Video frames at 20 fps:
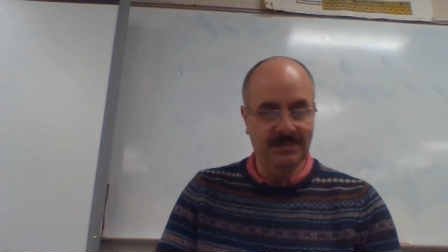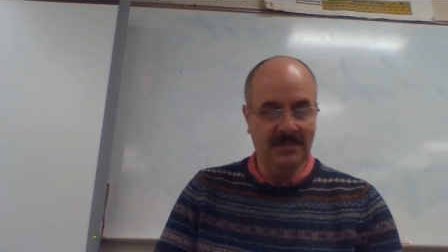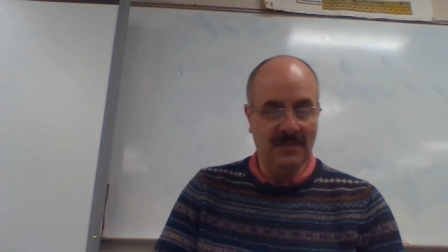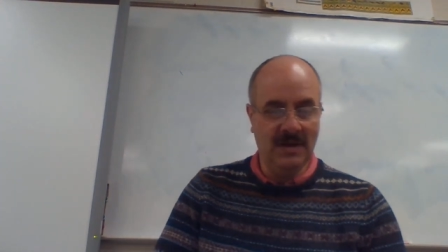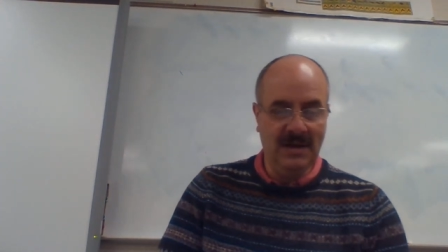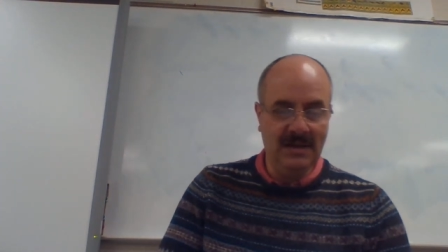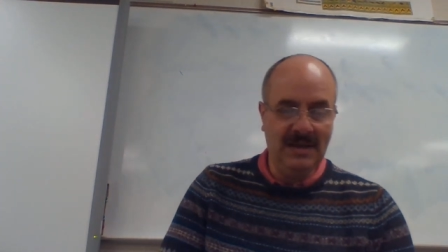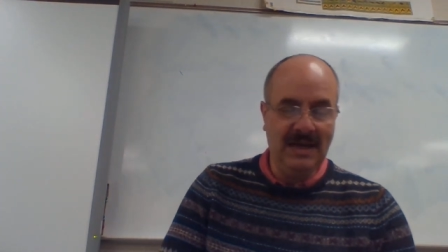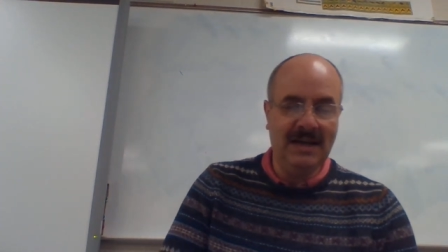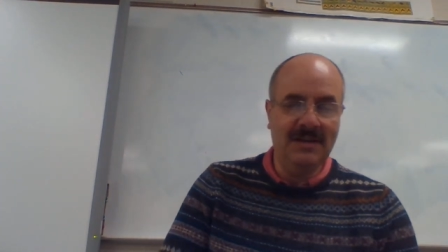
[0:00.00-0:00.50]

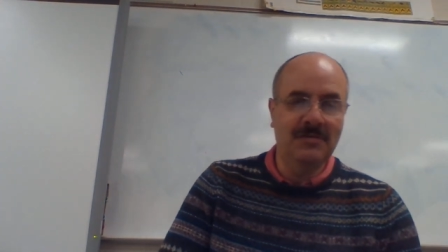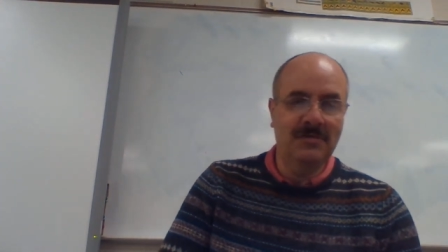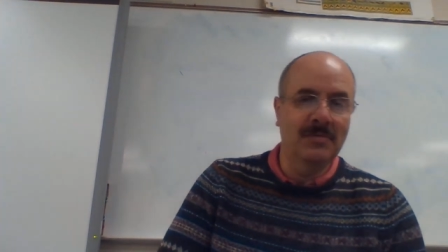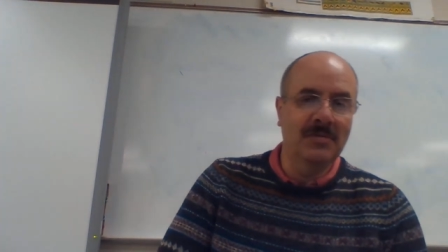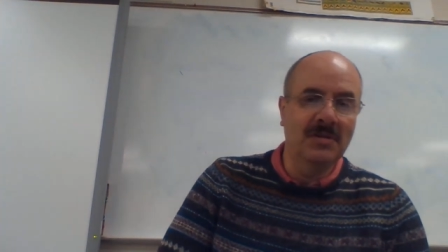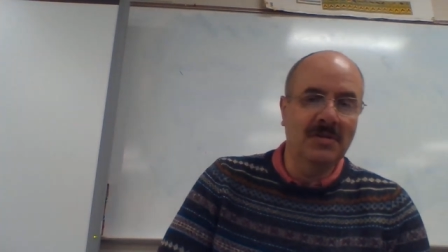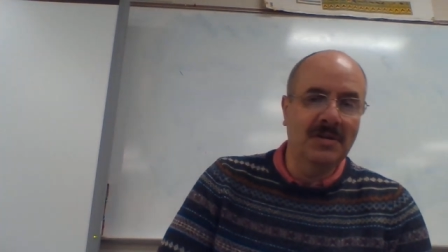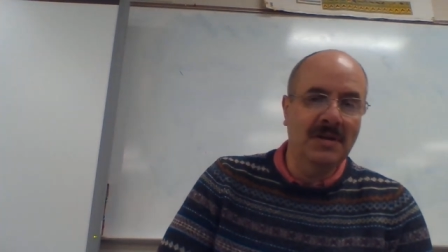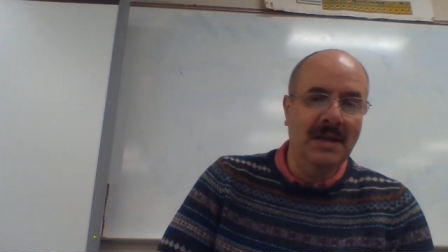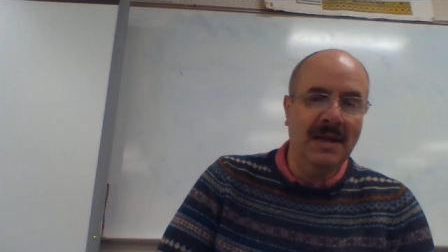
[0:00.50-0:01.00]
Right? That's what
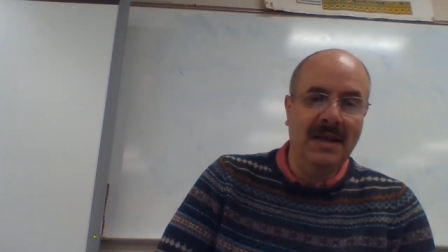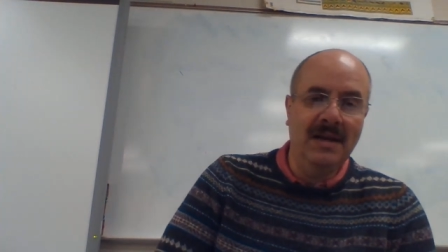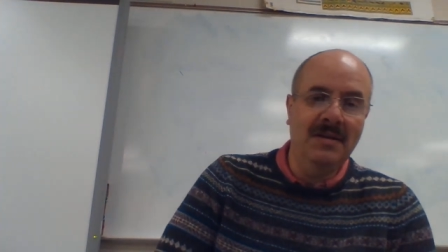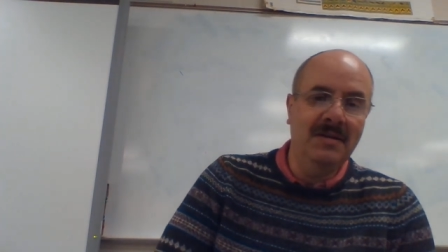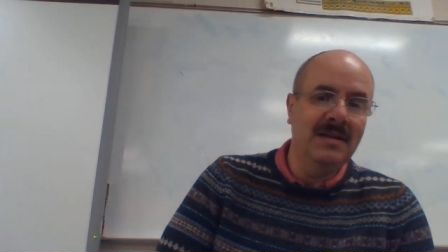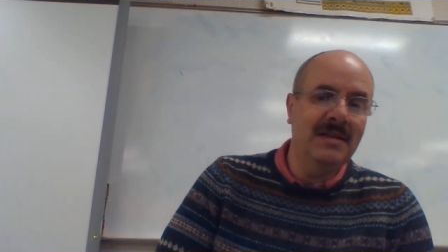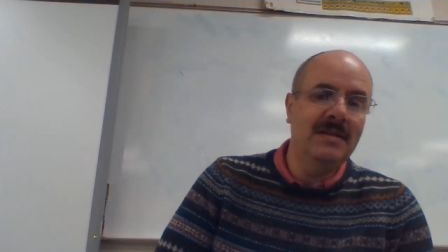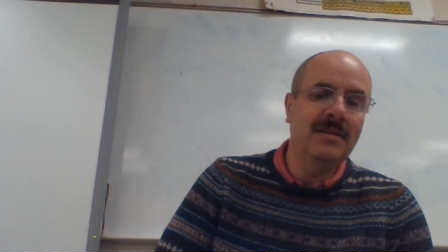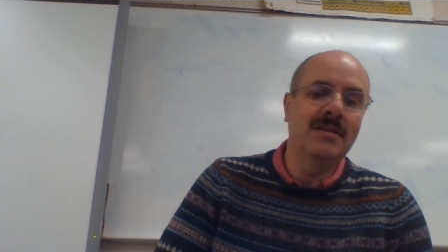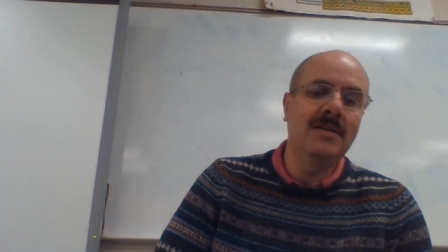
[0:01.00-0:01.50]
we're looking at.
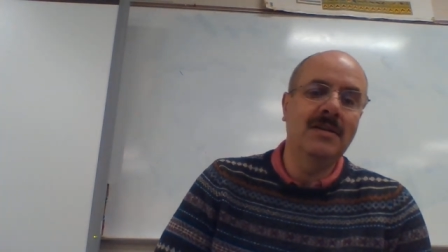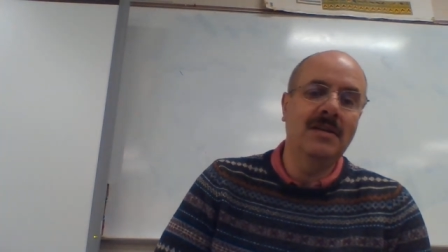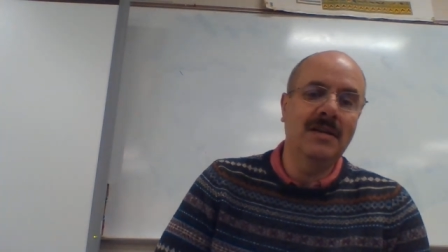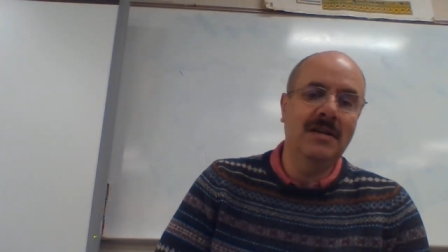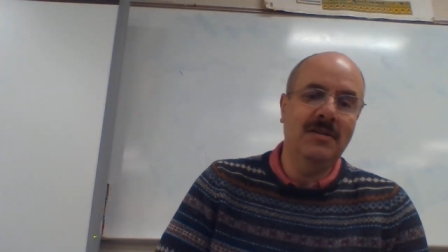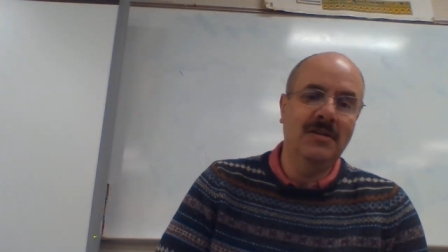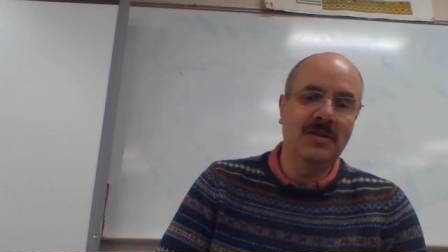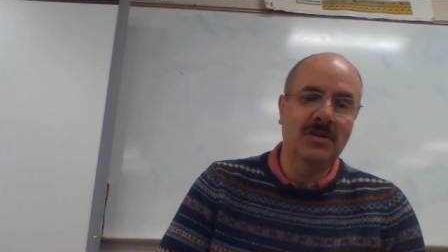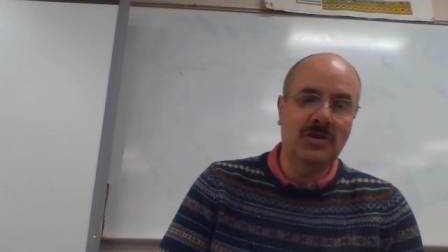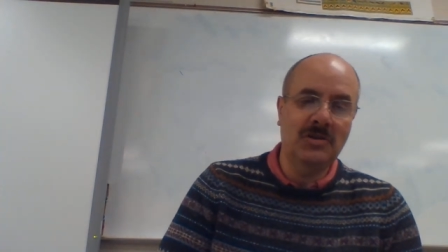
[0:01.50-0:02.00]
It didn't
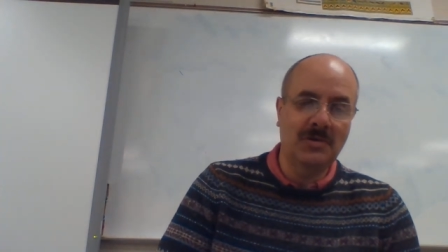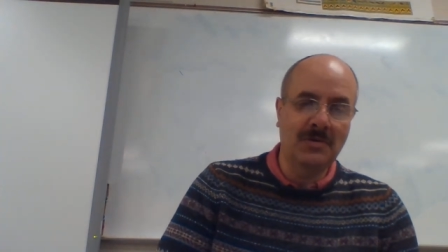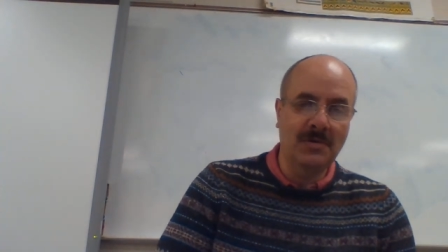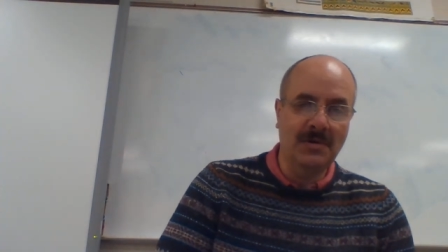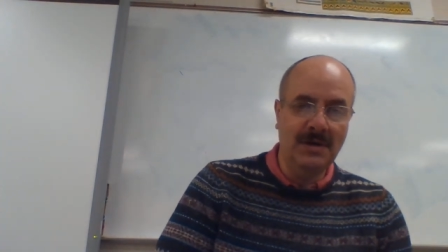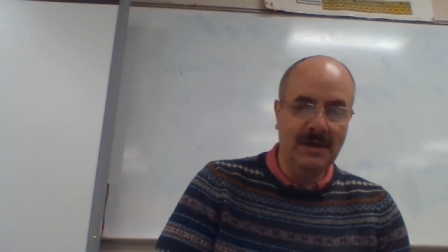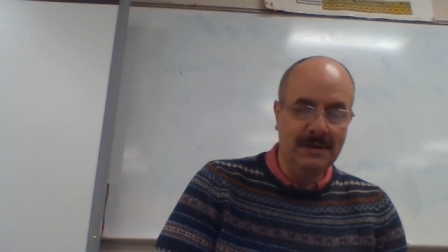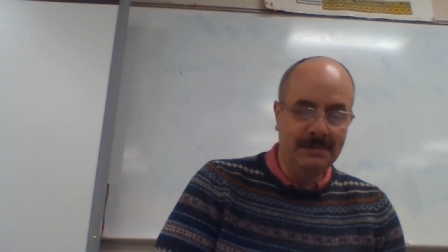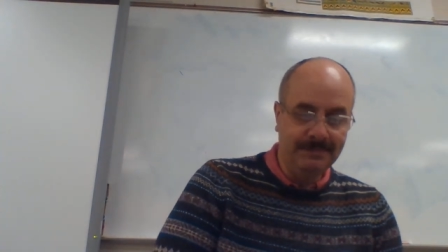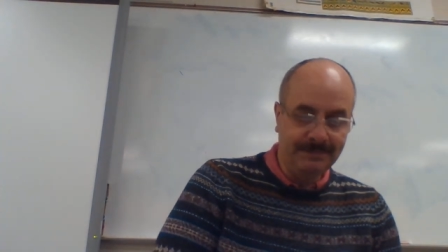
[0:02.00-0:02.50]
get
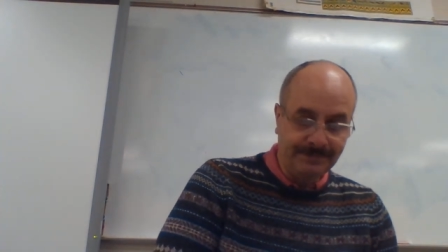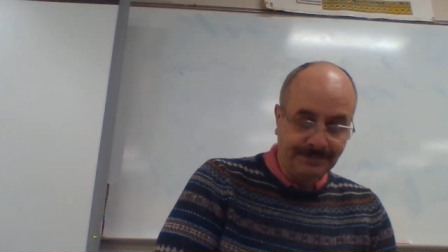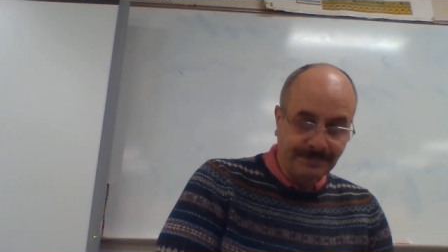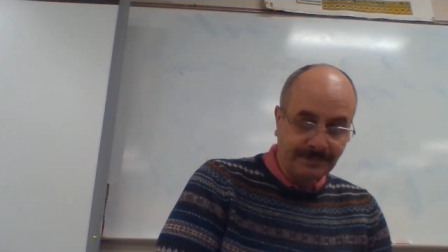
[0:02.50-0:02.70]
destroyed.